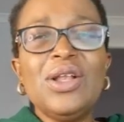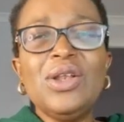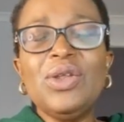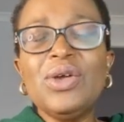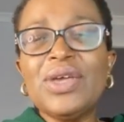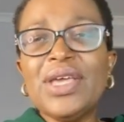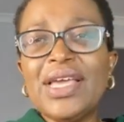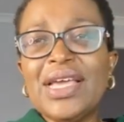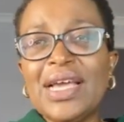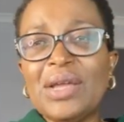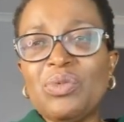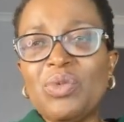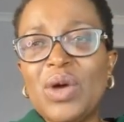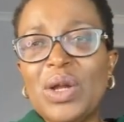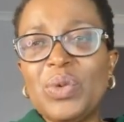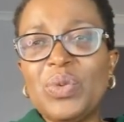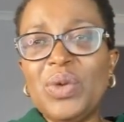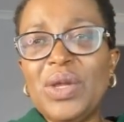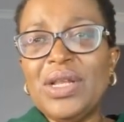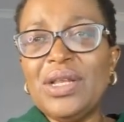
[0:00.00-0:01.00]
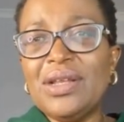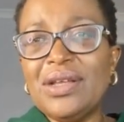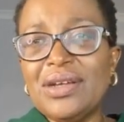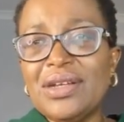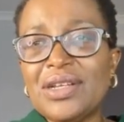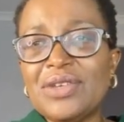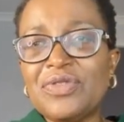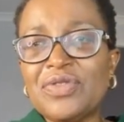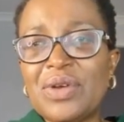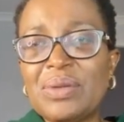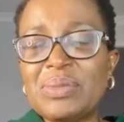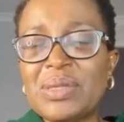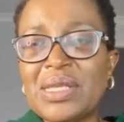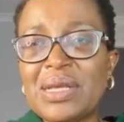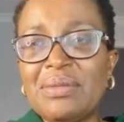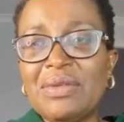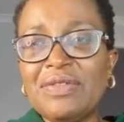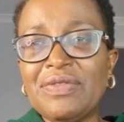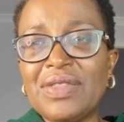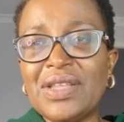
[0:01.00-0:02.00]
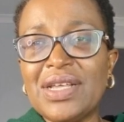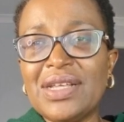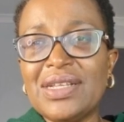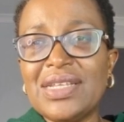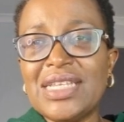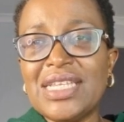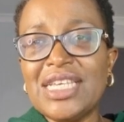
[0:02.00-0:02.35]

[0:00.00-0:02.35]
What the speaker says: looking at what we learned from some of the